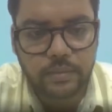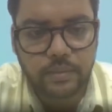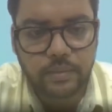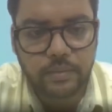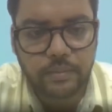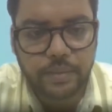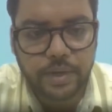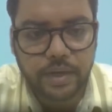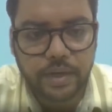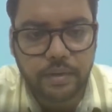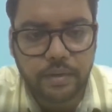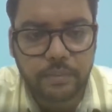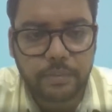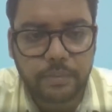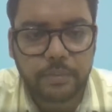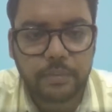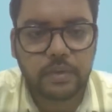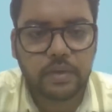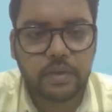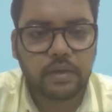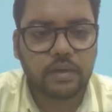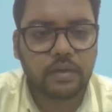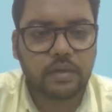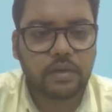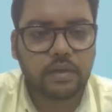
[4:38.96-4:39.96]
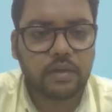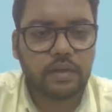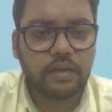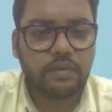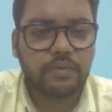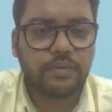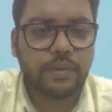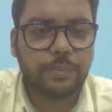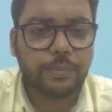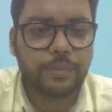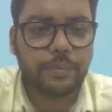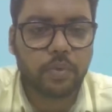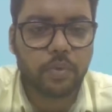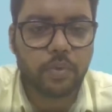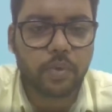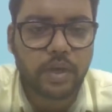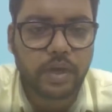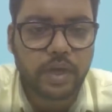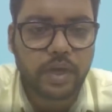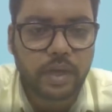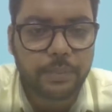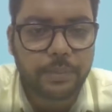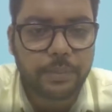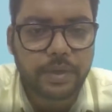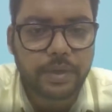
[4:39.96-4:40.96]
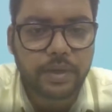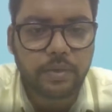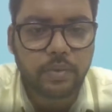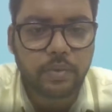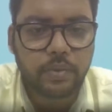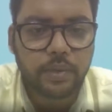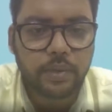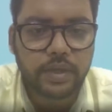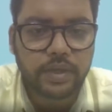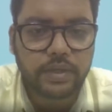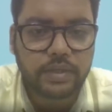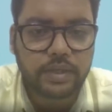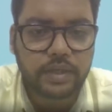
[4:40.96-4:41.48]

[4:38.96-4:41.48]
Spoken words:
Madam, if a programmer who is